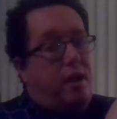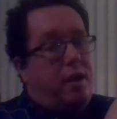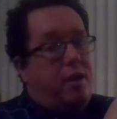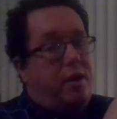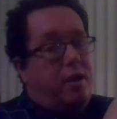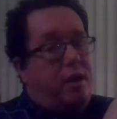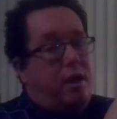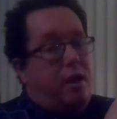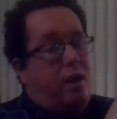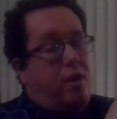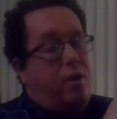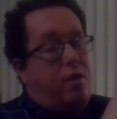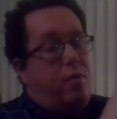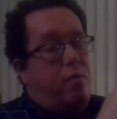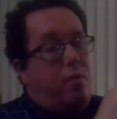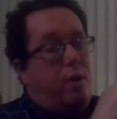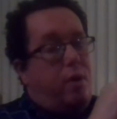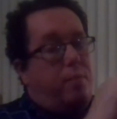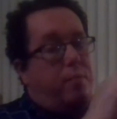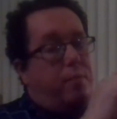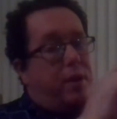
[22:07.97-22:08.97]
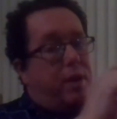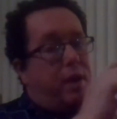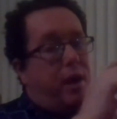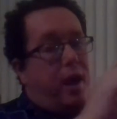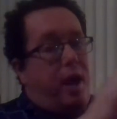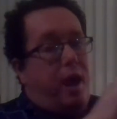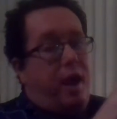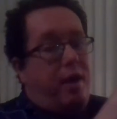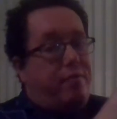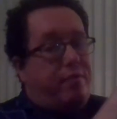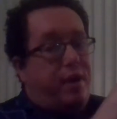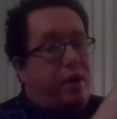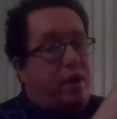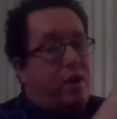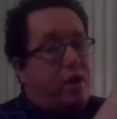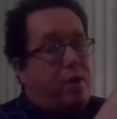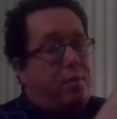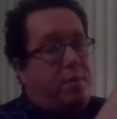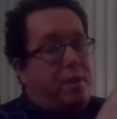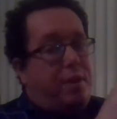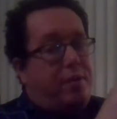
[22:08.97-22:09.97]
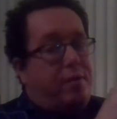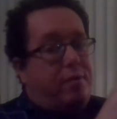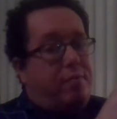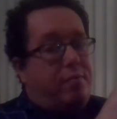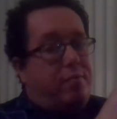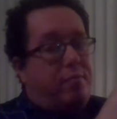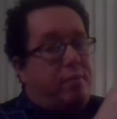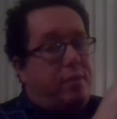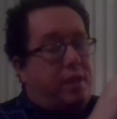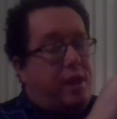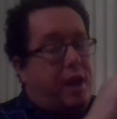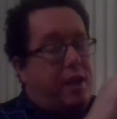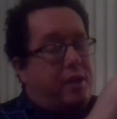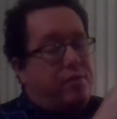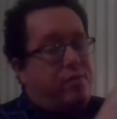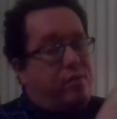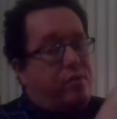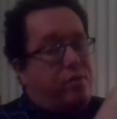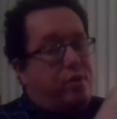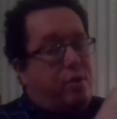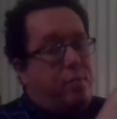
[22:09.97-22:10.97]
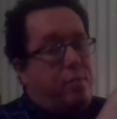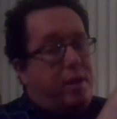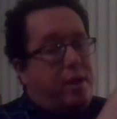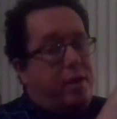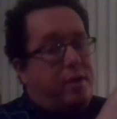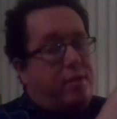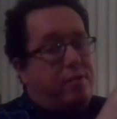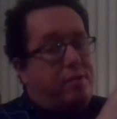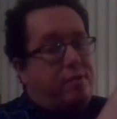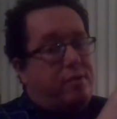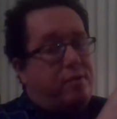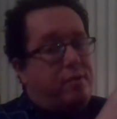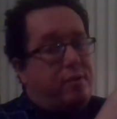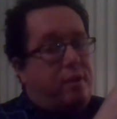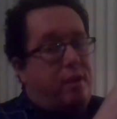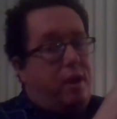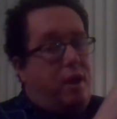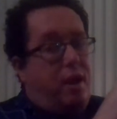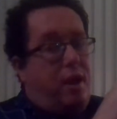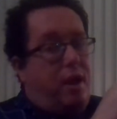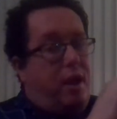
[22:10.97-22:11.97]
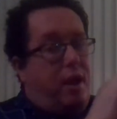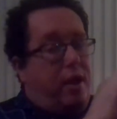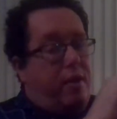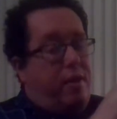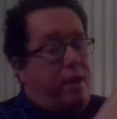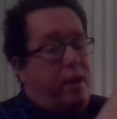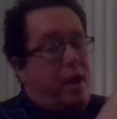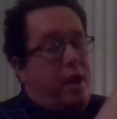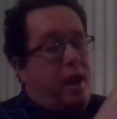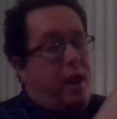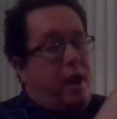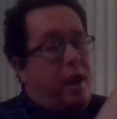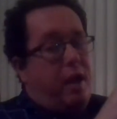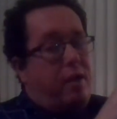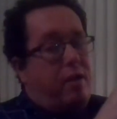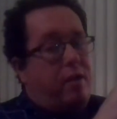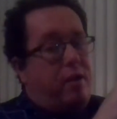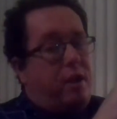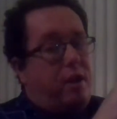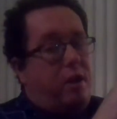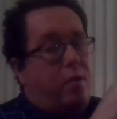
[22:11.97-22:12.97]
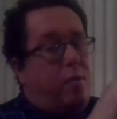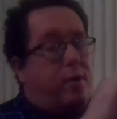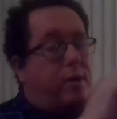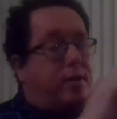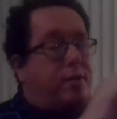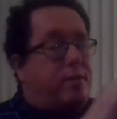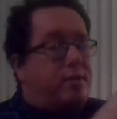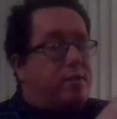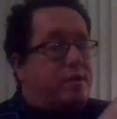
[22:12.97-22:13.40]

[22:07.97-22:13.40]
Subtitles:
You want to have an argument, last for 2 minutes, and then, hey, you know what?